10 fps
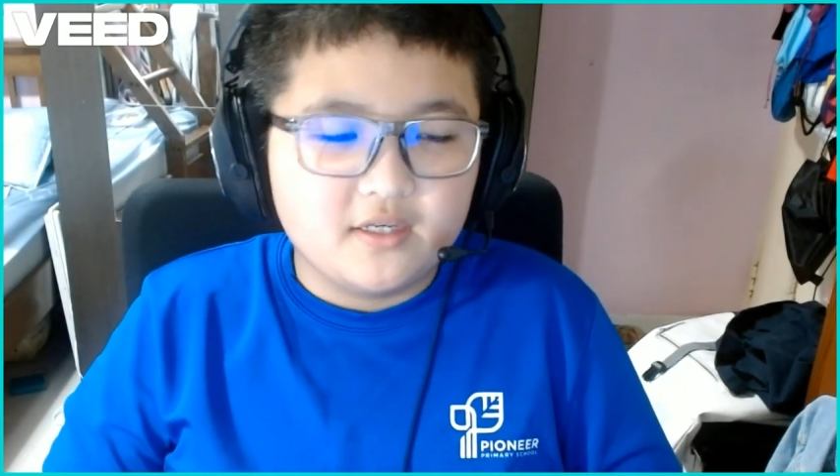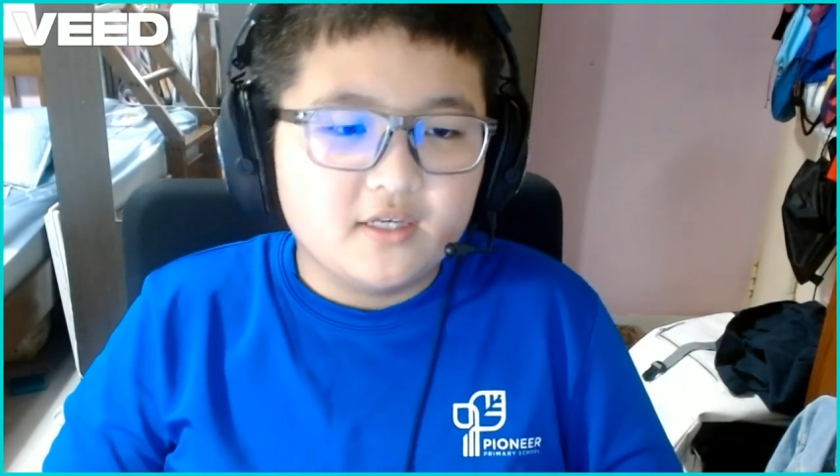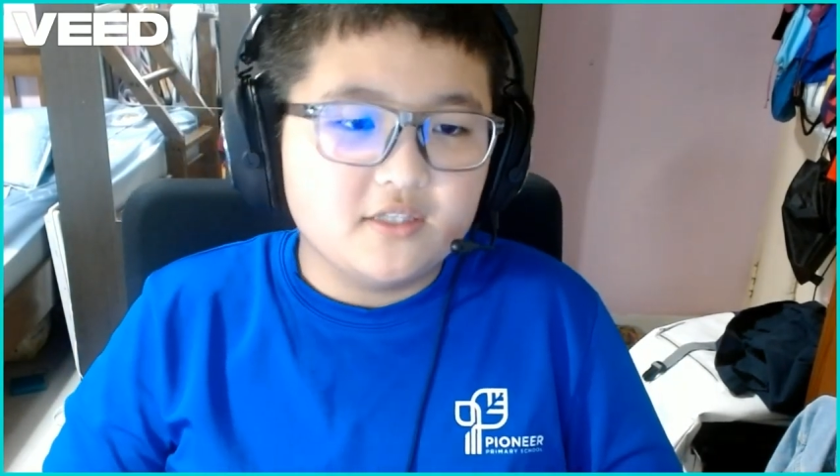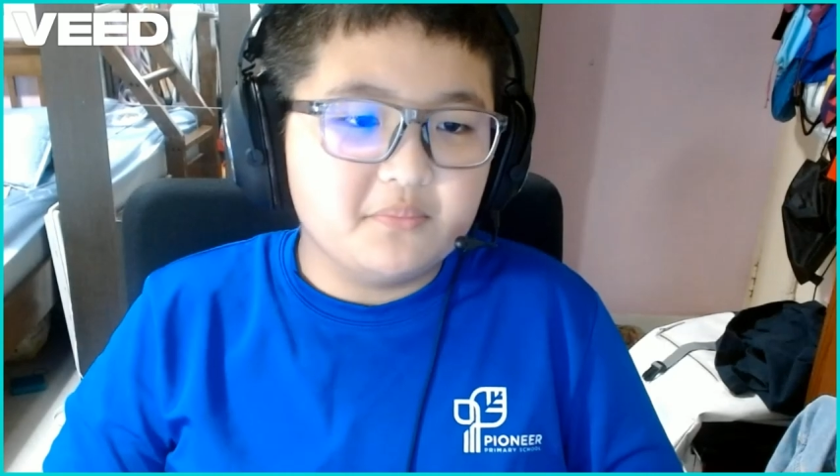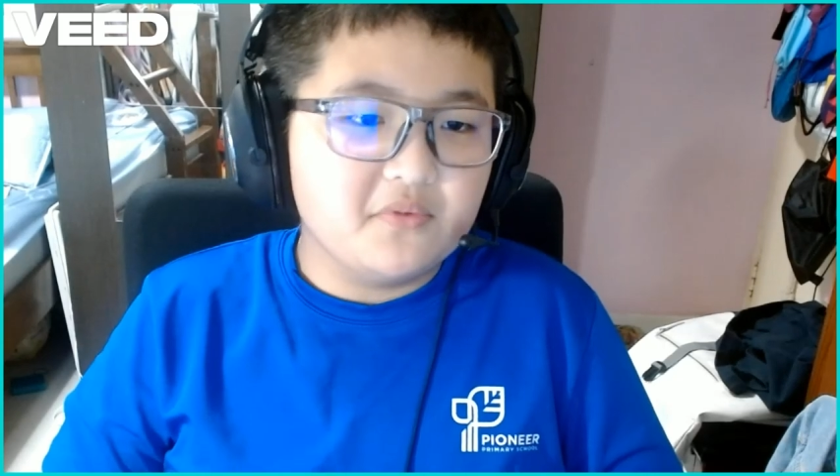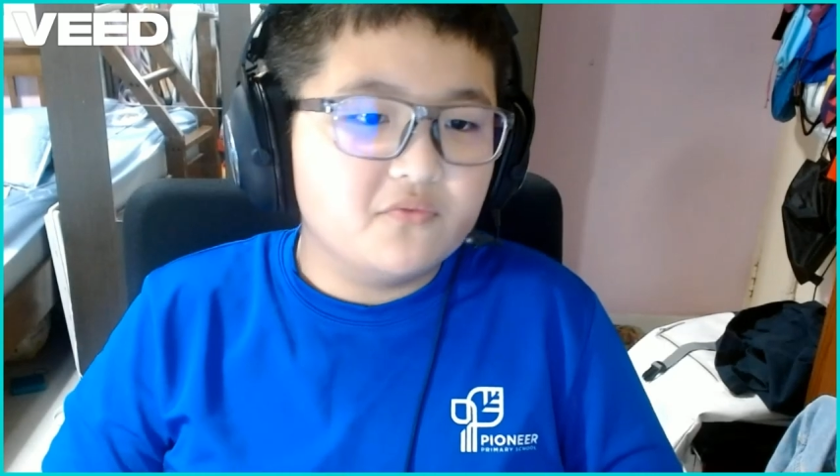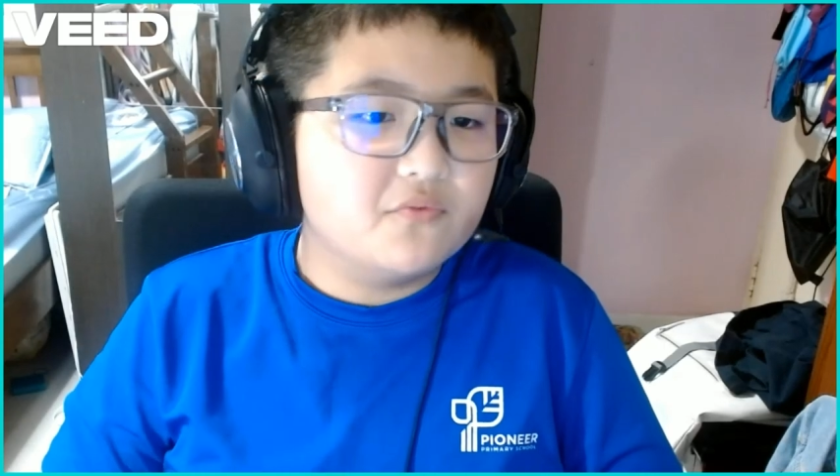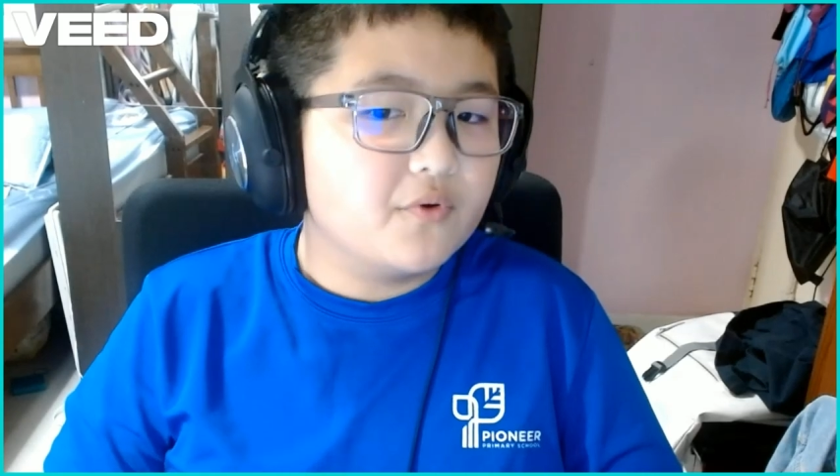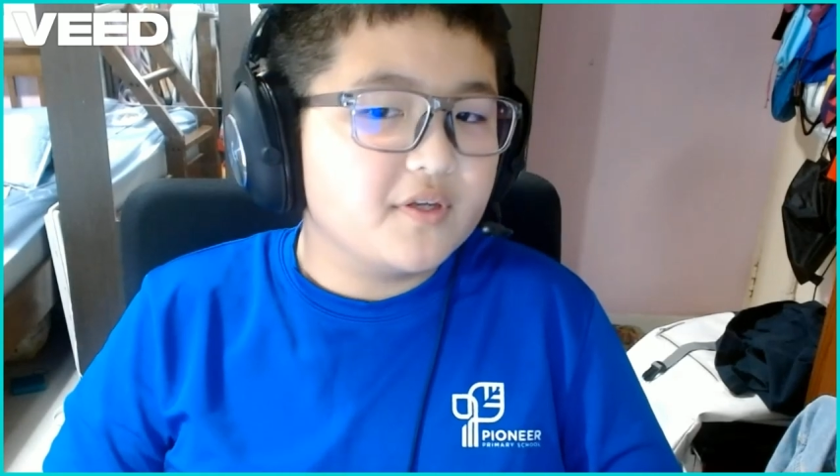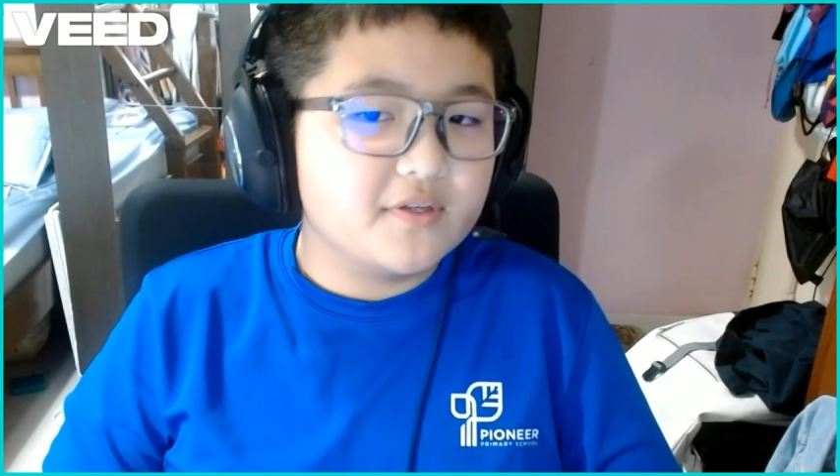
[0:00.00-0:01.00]
It's been
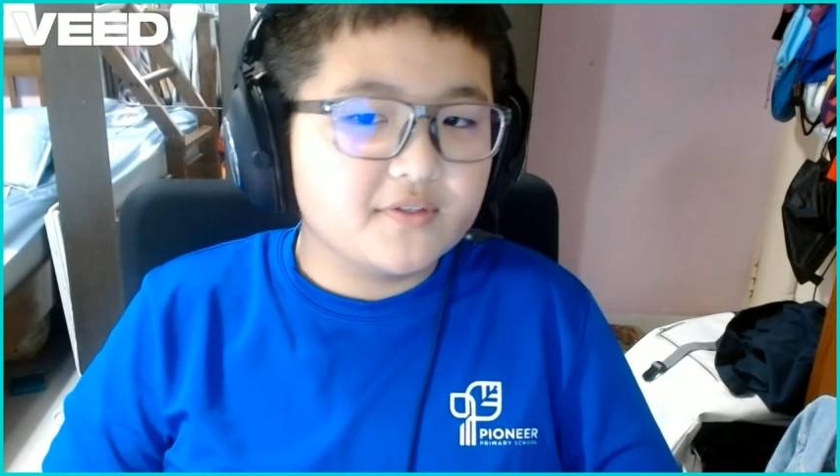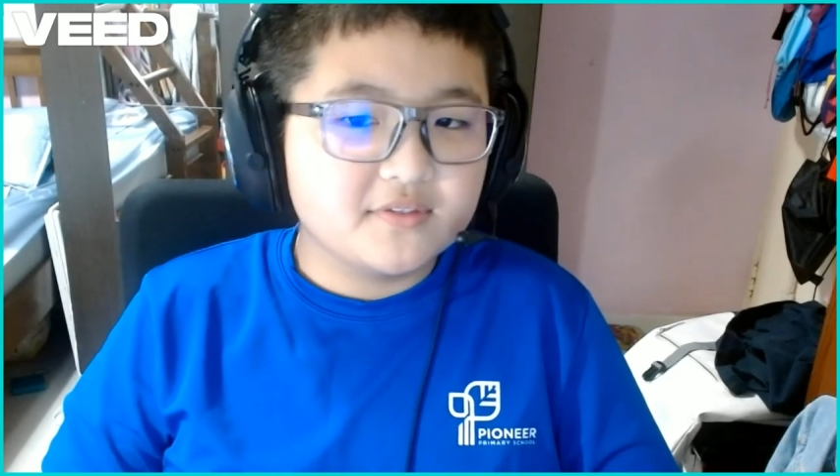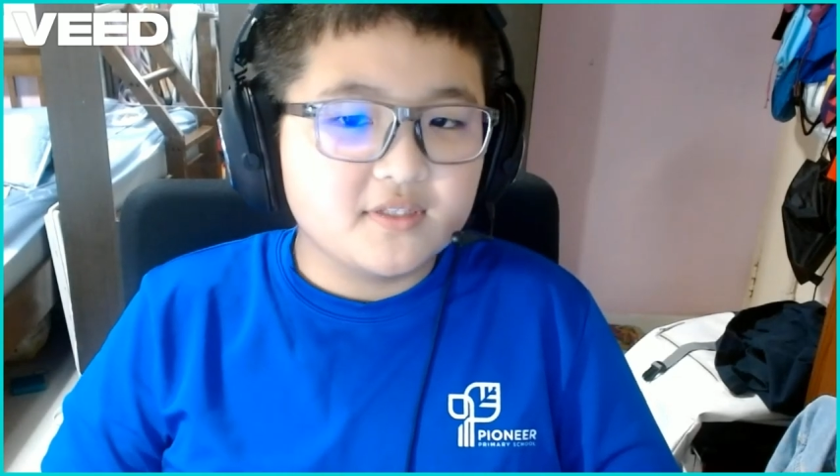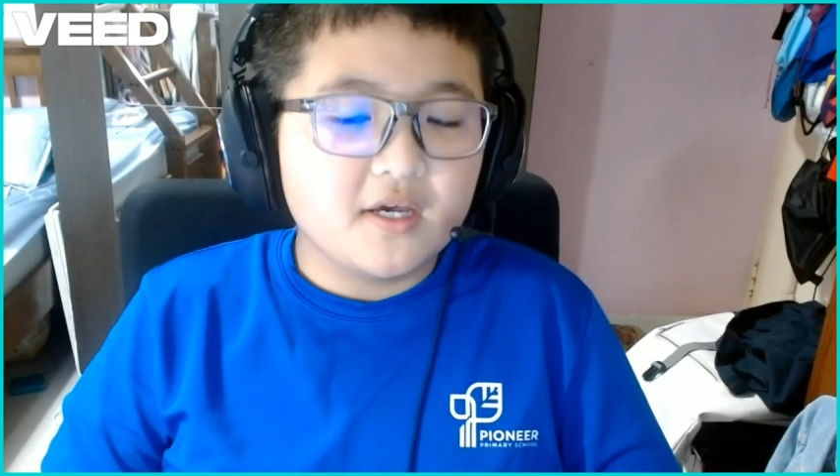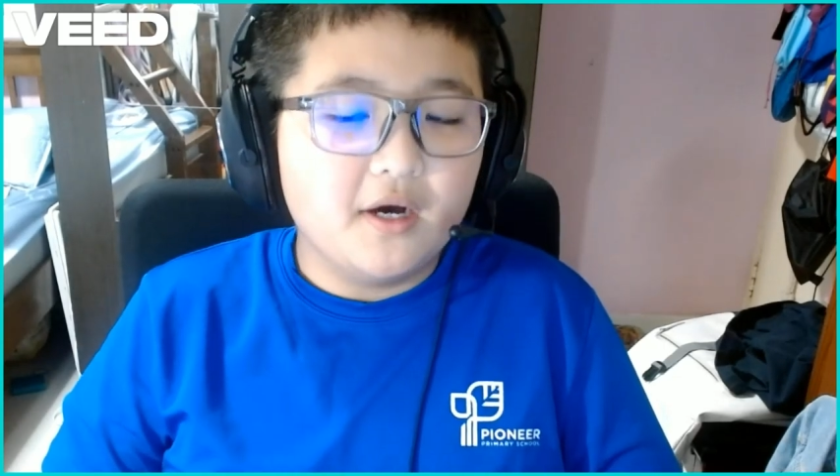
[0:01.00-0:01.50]
4 years,